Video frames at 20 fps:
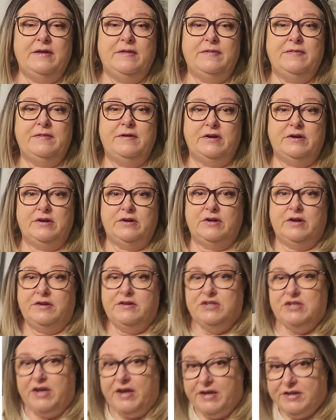they're
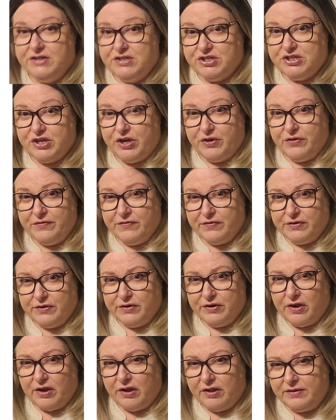hunched
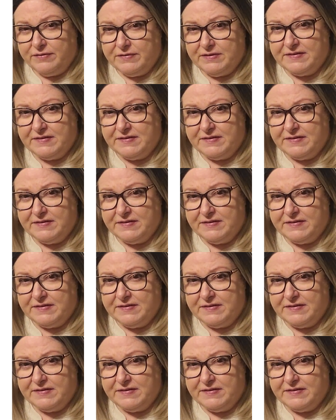over all of